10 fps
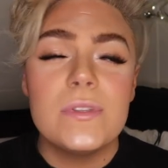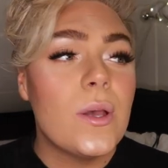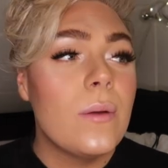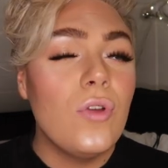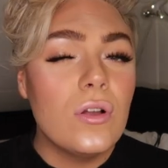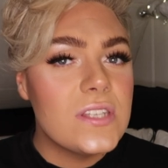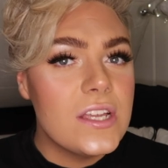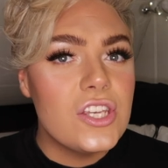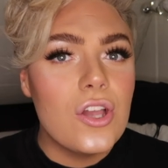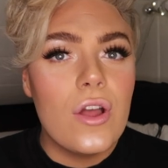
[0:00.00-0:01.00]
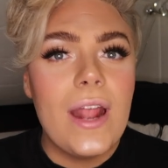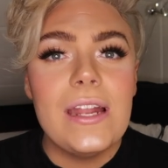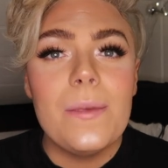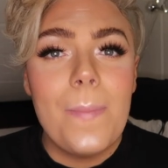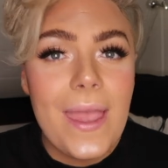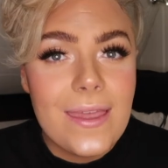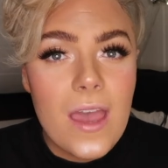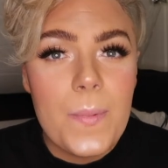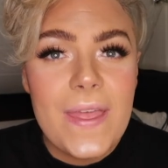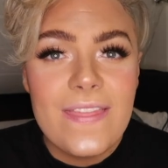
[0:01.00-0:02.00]
So I'm touching on any
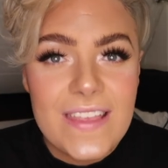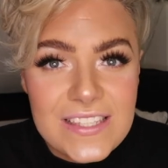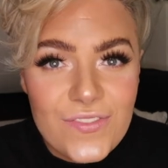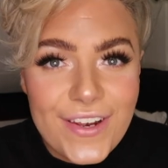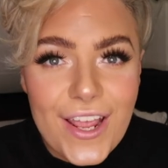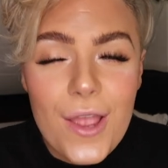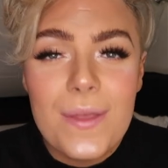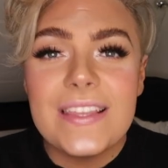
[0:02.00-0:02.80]
makeup in this video.